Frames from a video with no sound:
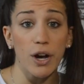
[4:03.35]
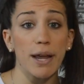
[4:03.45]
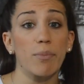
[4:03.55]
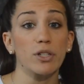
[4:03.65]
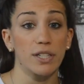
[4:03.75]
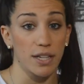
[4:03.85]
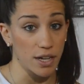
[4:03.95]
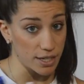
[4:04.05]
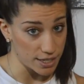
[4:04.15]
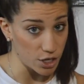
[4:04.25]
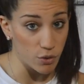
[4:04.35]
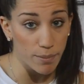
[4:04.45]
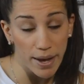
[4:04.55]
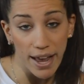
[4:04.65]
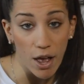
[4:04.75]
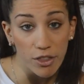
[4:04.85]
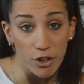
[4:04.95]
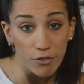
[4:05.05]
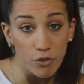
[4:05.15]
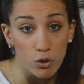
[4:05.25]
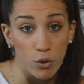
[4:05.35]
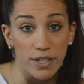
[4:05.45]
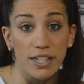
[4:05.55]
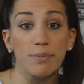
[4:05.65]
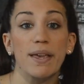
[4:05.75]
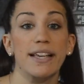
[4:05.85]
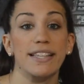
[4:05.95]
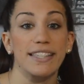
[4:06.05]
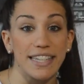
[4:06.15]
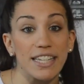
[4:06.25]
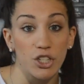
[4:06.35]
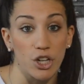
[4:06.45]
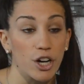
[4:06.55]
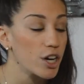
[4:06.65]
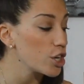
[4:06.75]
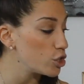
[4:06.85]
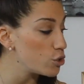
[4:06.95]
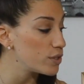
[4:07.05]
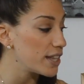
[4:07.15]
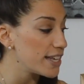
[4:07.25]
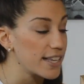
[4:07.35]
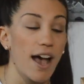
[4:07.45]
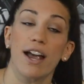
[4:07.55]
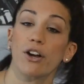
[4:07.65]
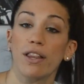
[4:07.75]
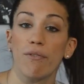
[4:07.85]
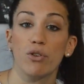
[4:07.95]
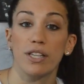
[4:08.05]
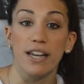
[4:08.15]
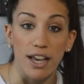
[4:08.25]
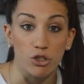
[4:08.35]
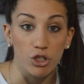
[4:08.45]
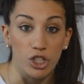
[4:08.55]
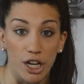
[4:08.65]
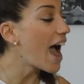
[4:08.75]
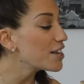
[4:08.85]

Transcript: You're able to continue to make healthier food choices because it's easier due to these higher levels in estrogen.